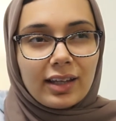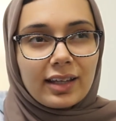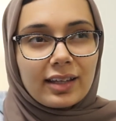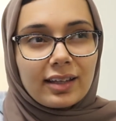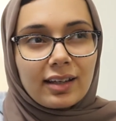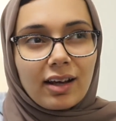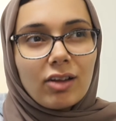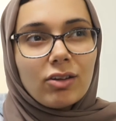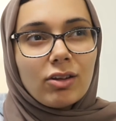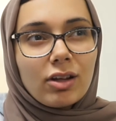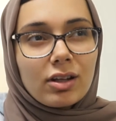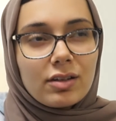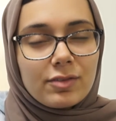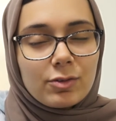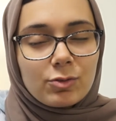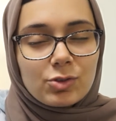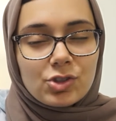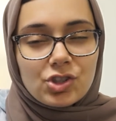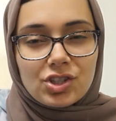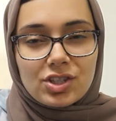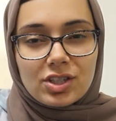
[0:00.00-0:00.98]
a lot of it
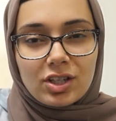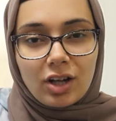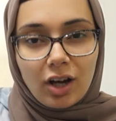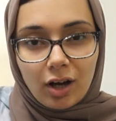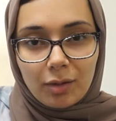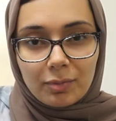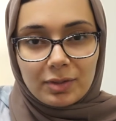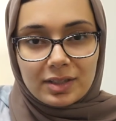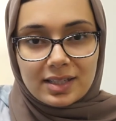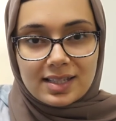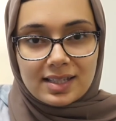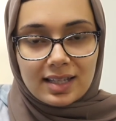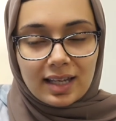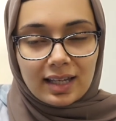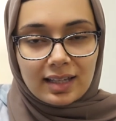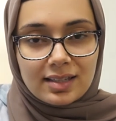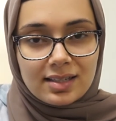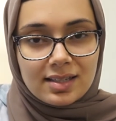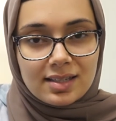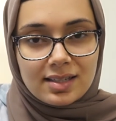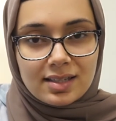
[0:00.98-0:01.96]
was just common
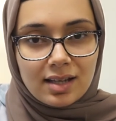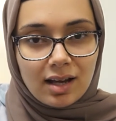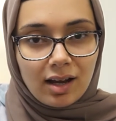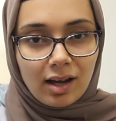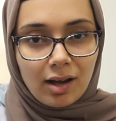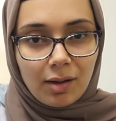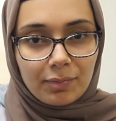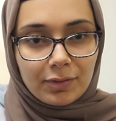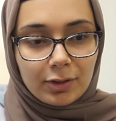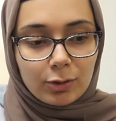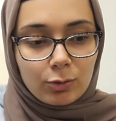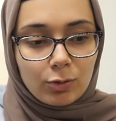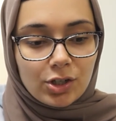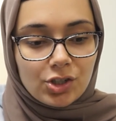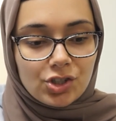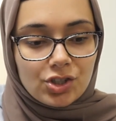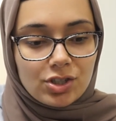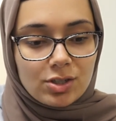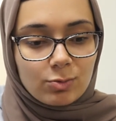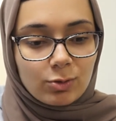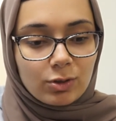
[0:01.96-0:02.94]
sense. The
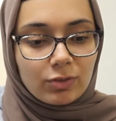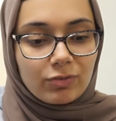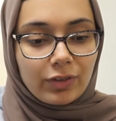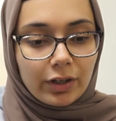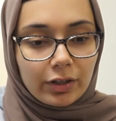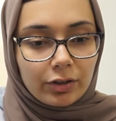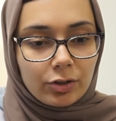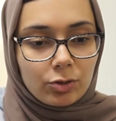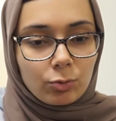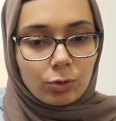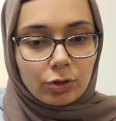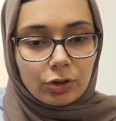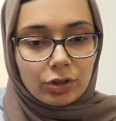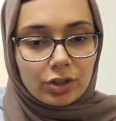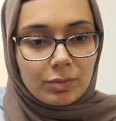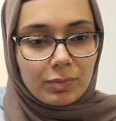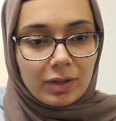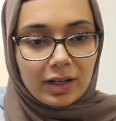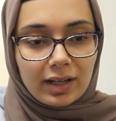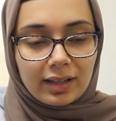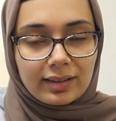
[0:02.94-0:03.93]
questions were very
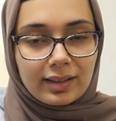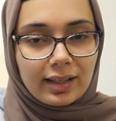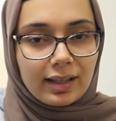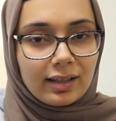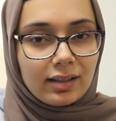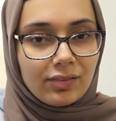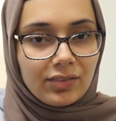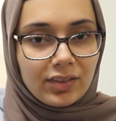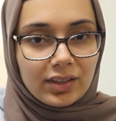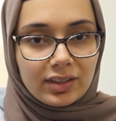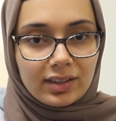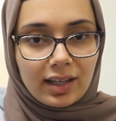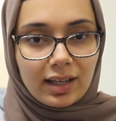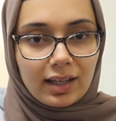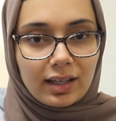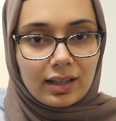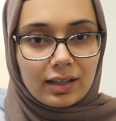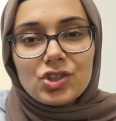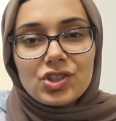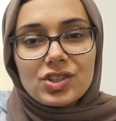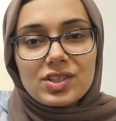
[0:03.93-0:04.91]
wordy, but at the end of the
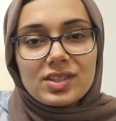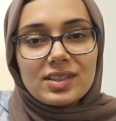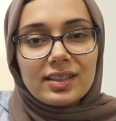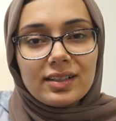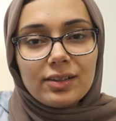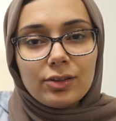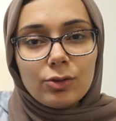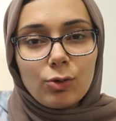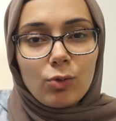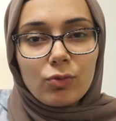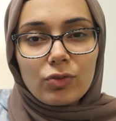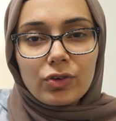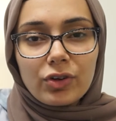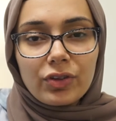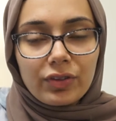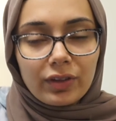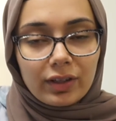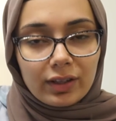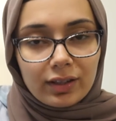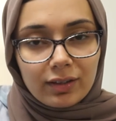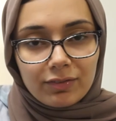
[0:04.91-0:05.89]
day, it just didn't
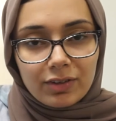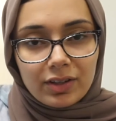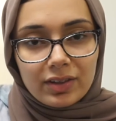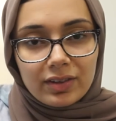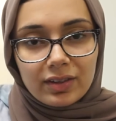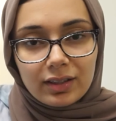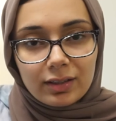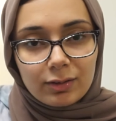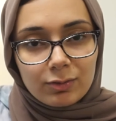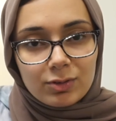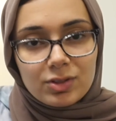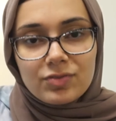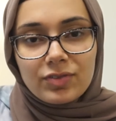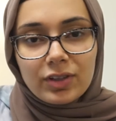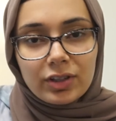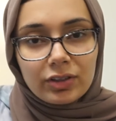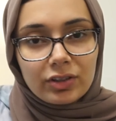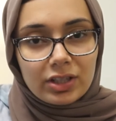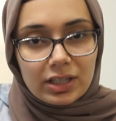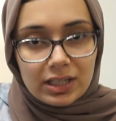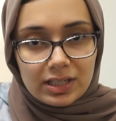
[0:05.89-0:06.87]
overthink everything. It was
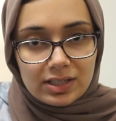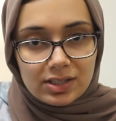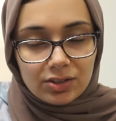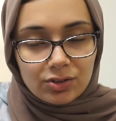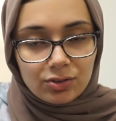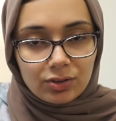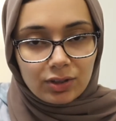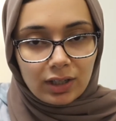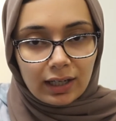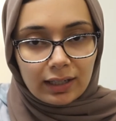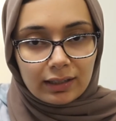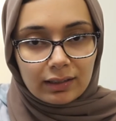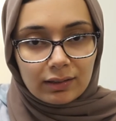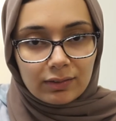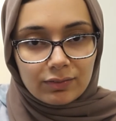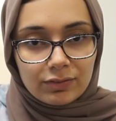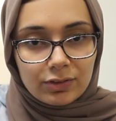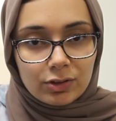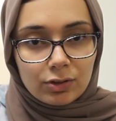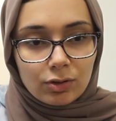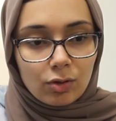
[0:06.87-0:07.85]
very easy to kind
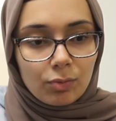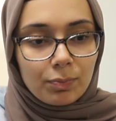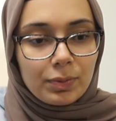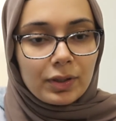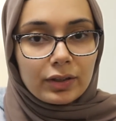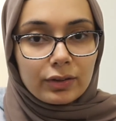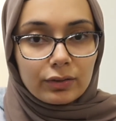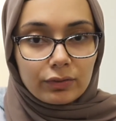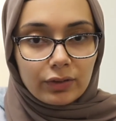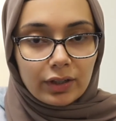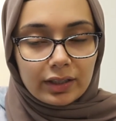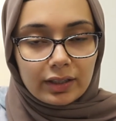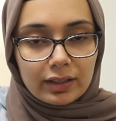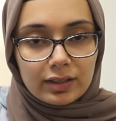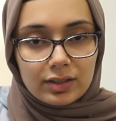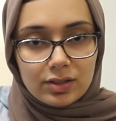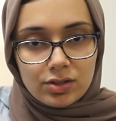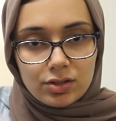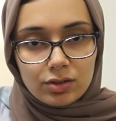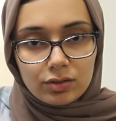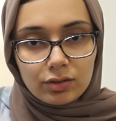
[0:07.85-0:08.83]
of, pick the right
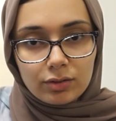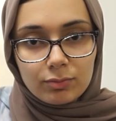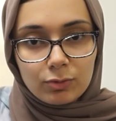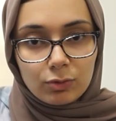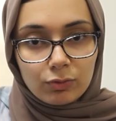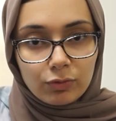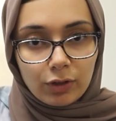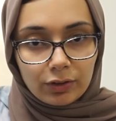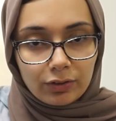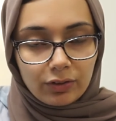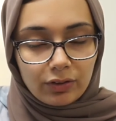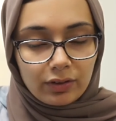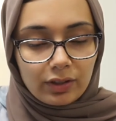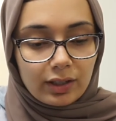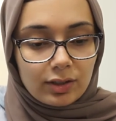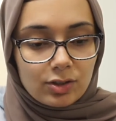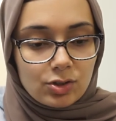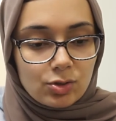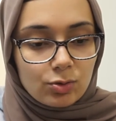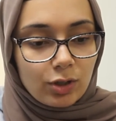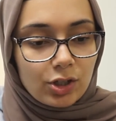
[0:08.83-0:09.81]
answer and move on to the
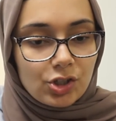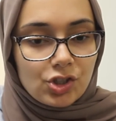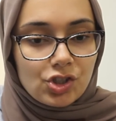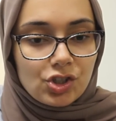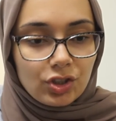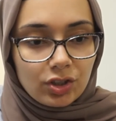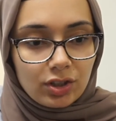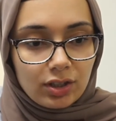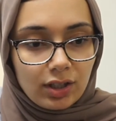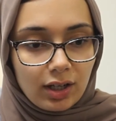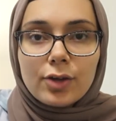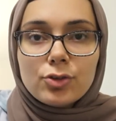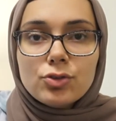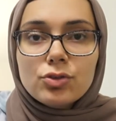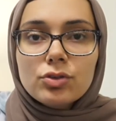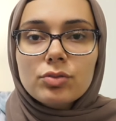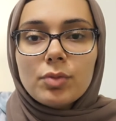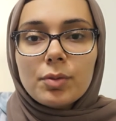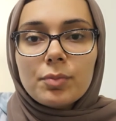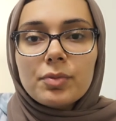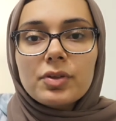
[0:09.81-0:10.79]
next question. I do
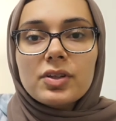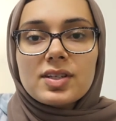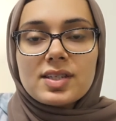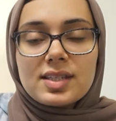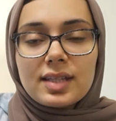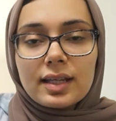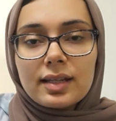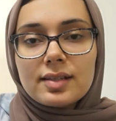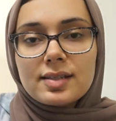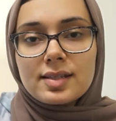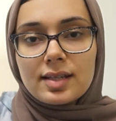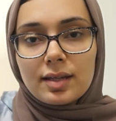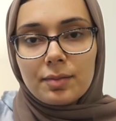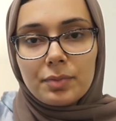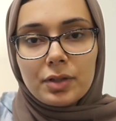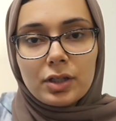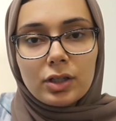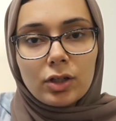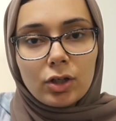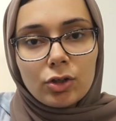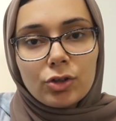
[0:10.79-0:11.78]
remember the state exam
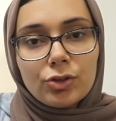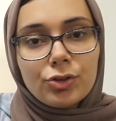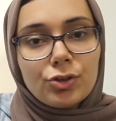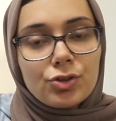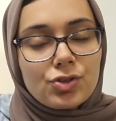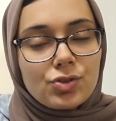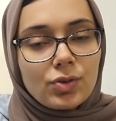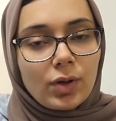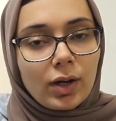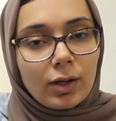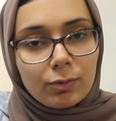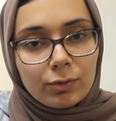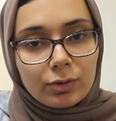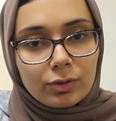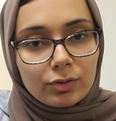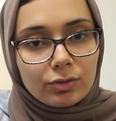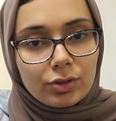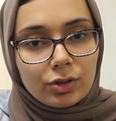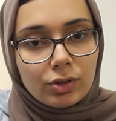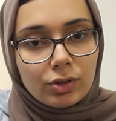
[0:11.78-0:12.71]
being harder, so I would,